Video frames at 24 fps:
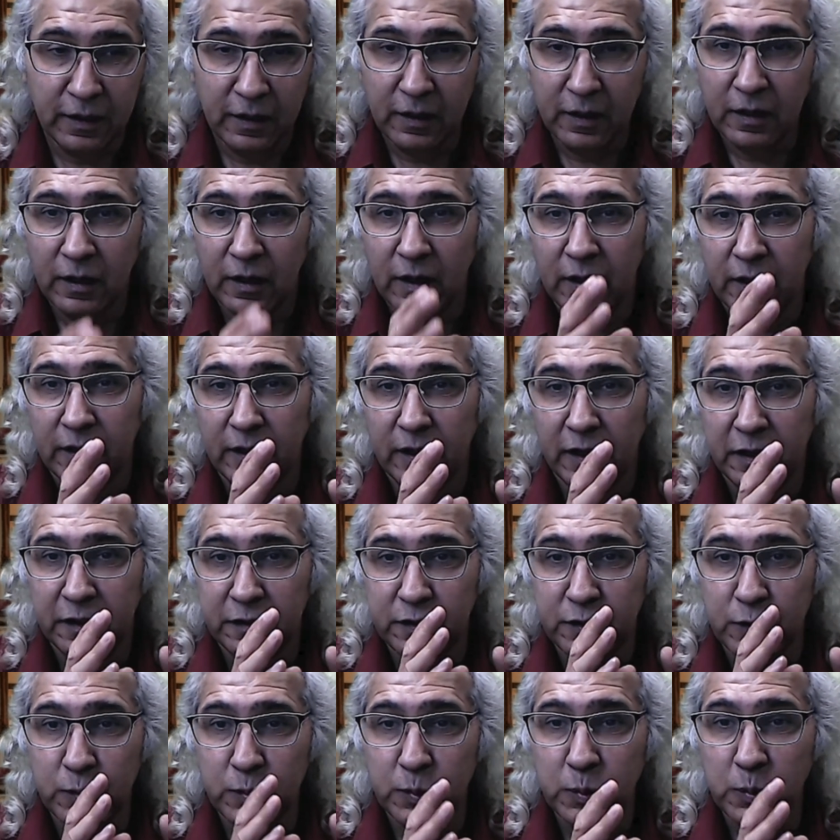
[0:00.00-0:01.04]
and I
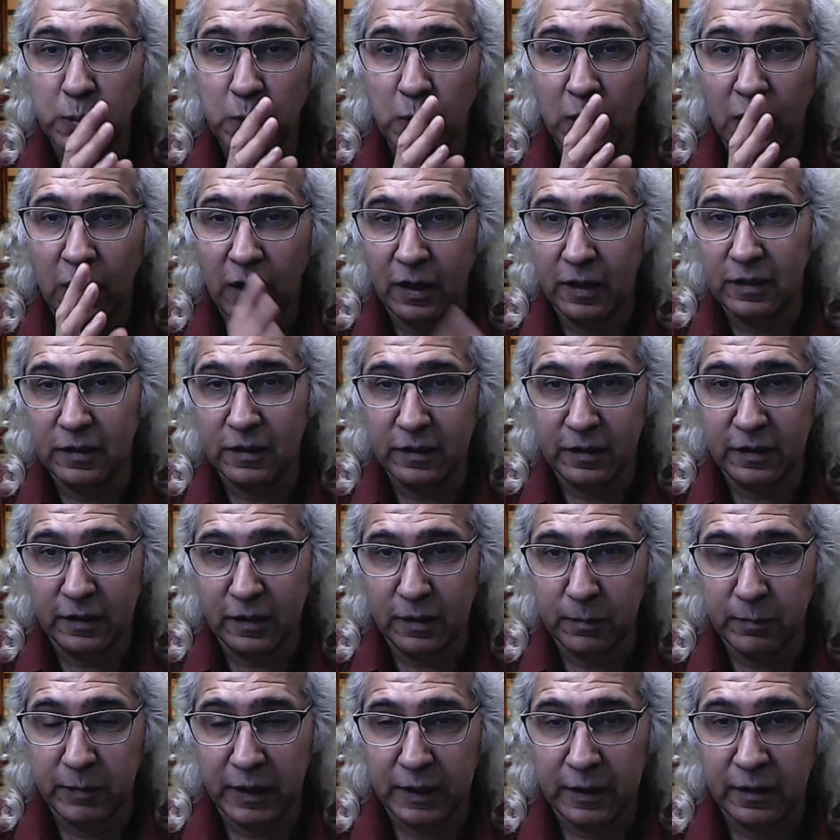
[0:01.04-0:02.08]
do highly
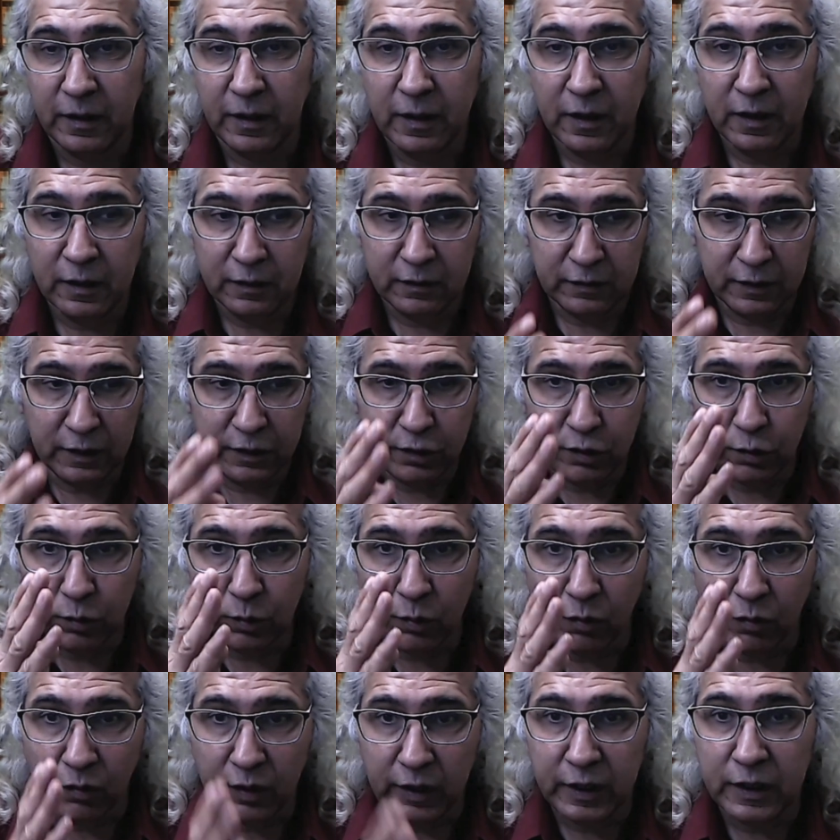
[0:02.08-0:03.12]
recommend that you
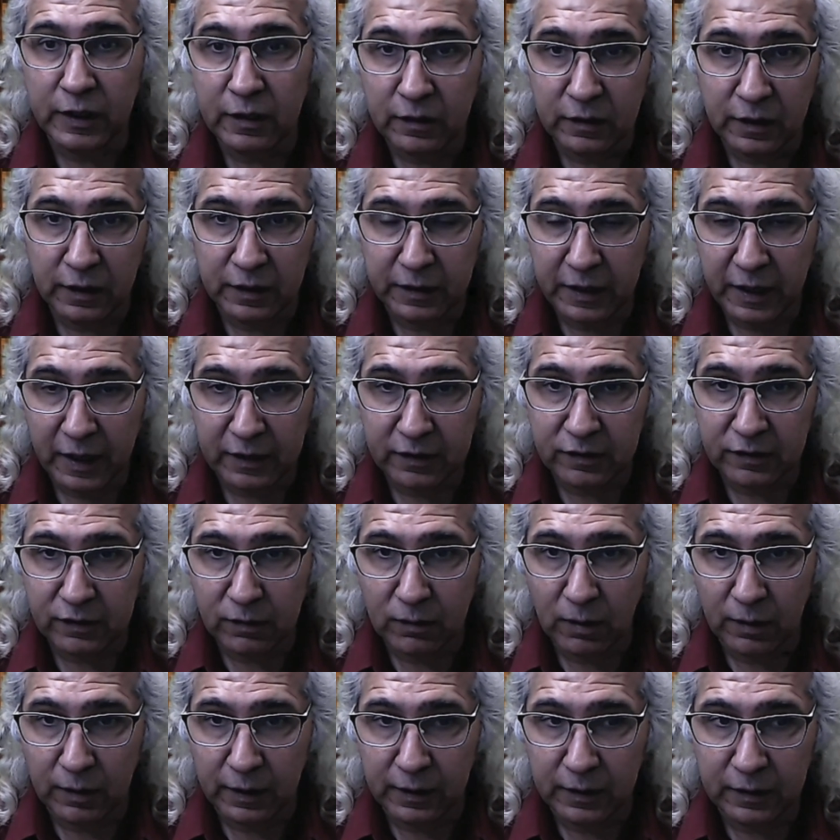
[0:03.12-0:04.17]
read the text
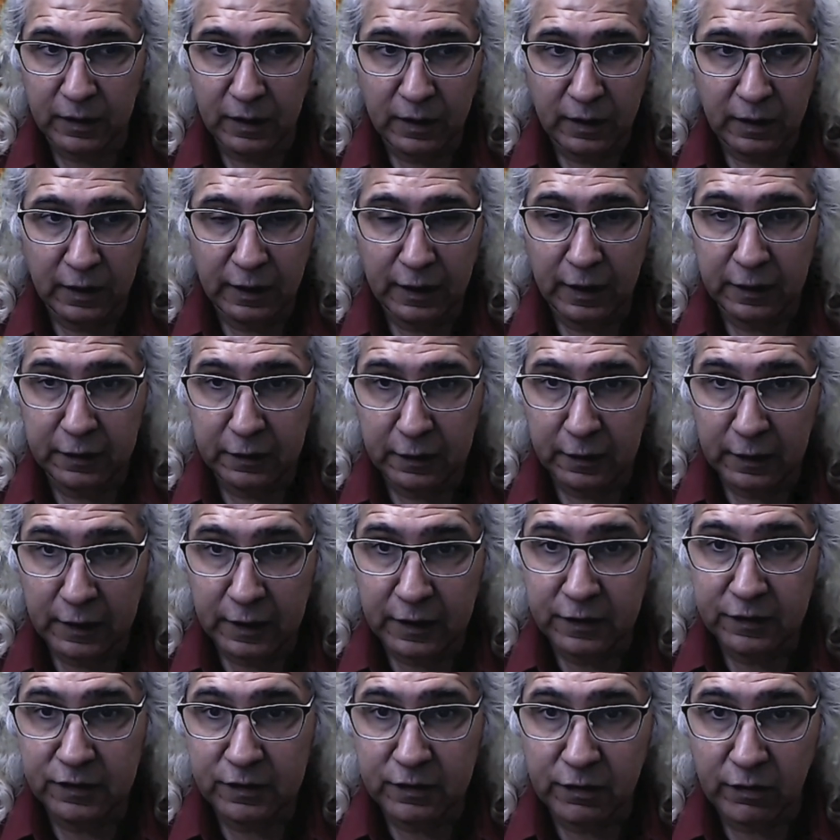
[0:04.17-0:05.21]
on it. At
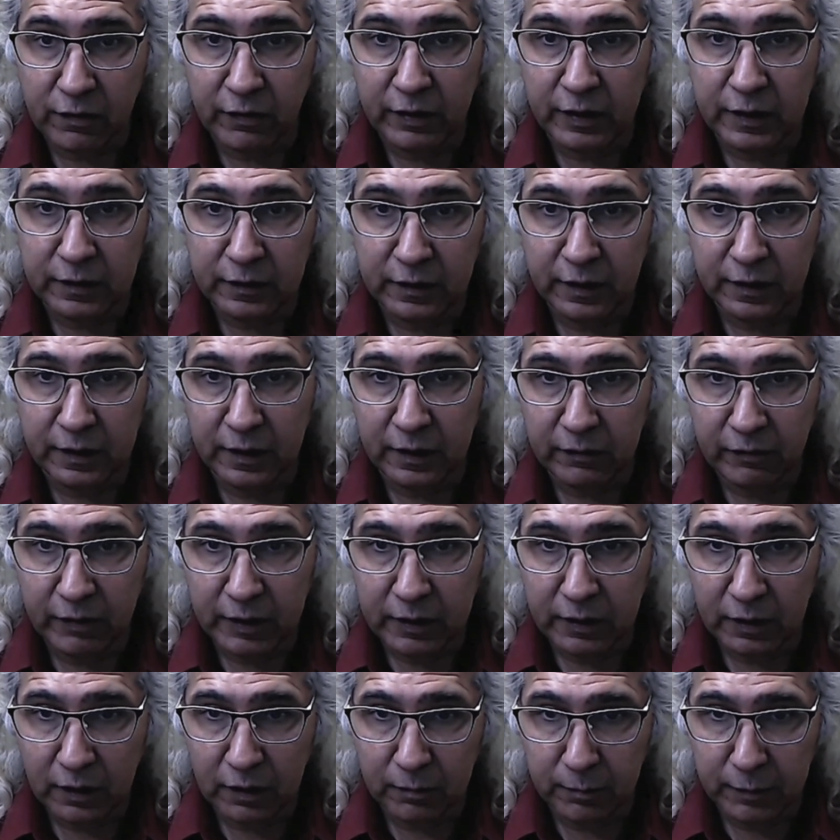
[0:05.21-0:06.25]
least read the David
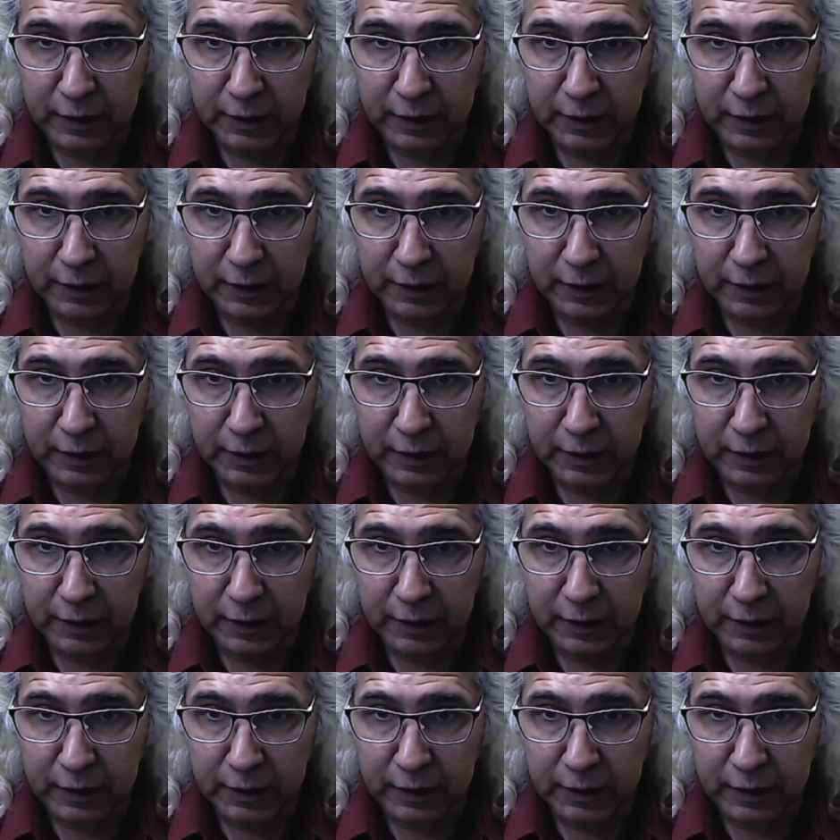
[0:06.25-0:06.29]
Herman